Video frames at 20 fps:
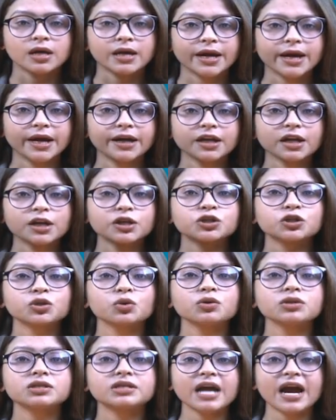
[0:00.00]
It
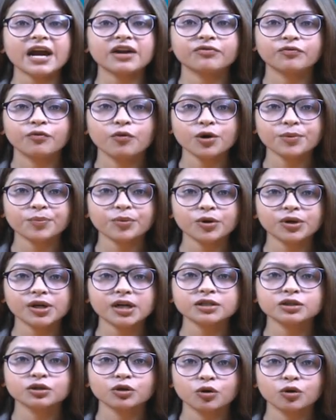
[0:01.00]
ensures that food products